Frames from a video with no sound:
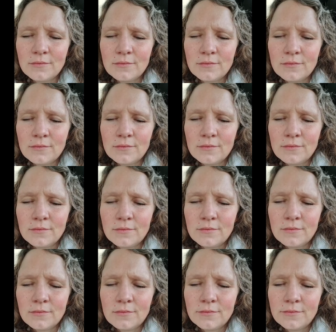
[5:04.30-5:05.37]

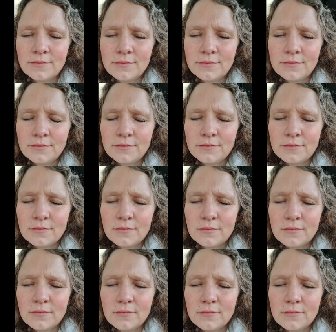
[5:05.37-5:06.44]

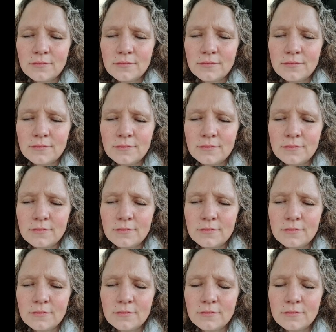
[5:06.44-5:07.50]

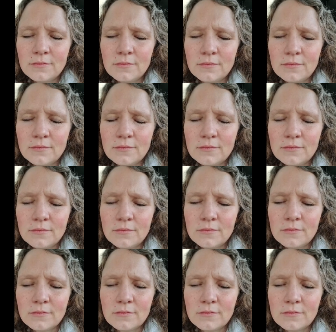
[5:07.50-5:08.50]
No one is speaking in this clip.